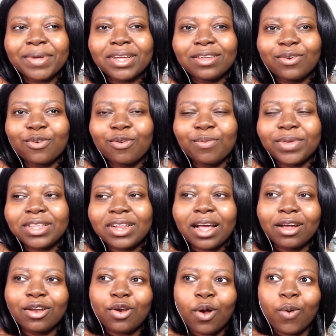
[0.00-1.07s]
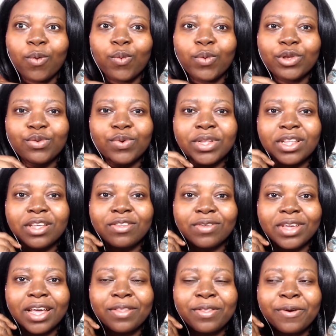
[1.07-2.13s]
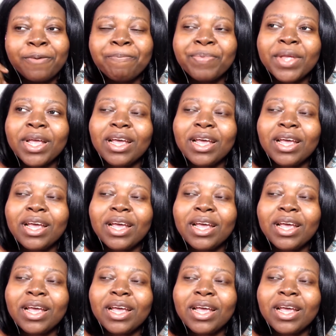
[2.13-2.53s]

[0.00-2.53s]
but Chrome is like, no, we're doing this together.